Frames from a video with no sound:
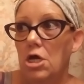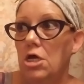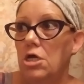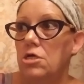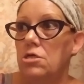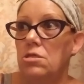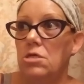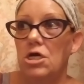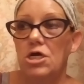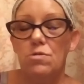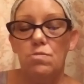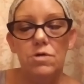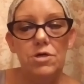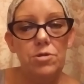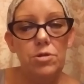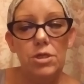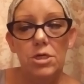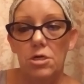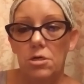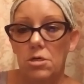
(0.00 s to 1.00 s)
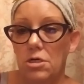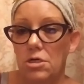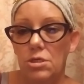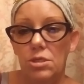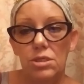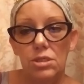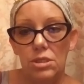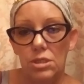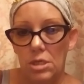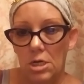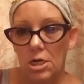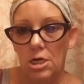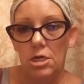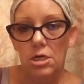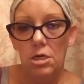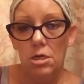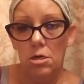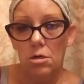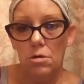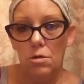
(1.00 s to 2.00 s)
And everything I
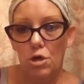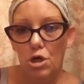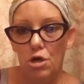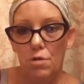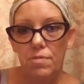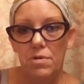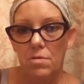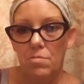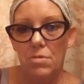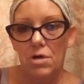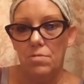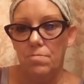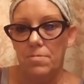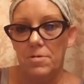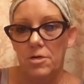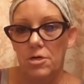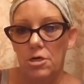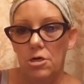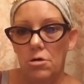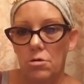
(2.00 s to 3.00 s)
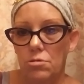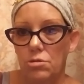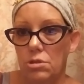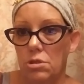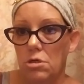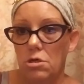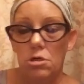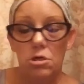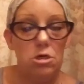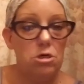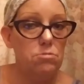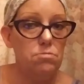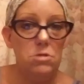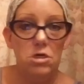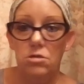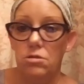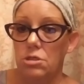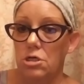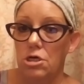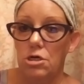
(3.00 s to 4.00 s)
say up in my videos, I'm
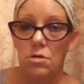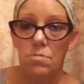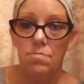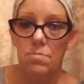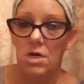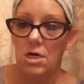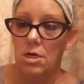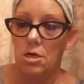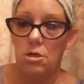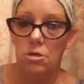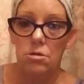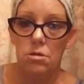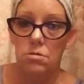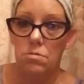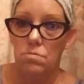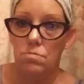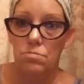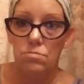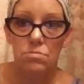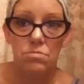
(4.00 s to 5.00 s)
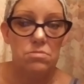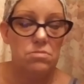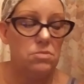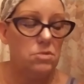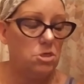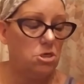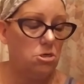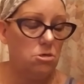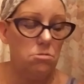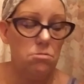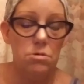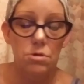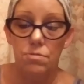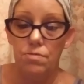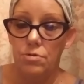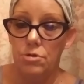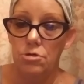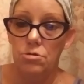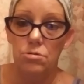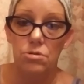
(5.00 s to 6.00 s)
not taken back. I
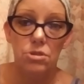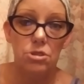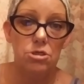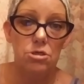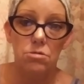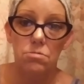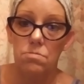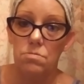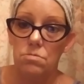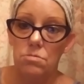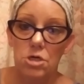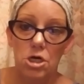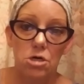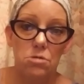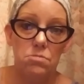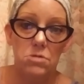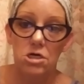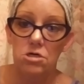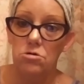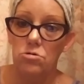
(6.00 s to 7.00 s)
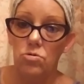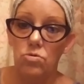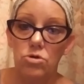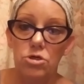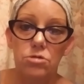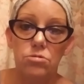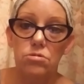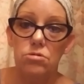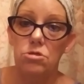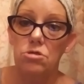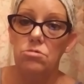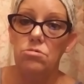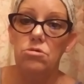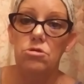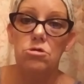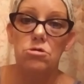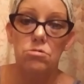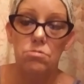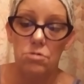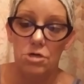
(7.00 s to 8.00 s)
refuse to. I'm not going to
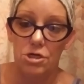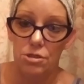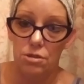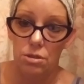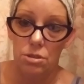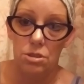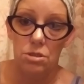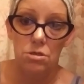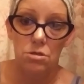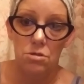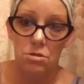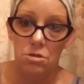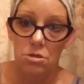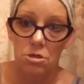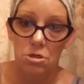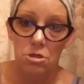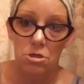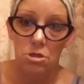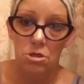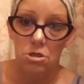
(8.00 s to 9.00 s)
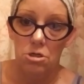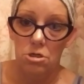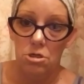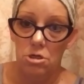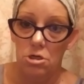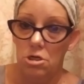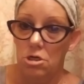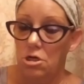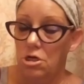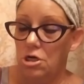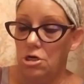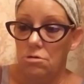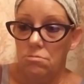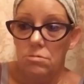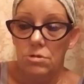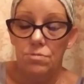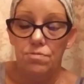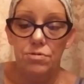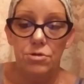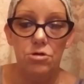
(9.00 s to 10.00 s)
do it. I
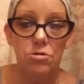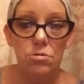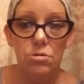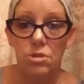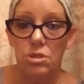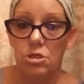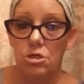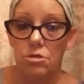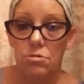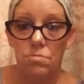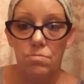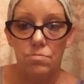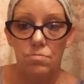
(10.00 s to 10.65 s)
refuse to.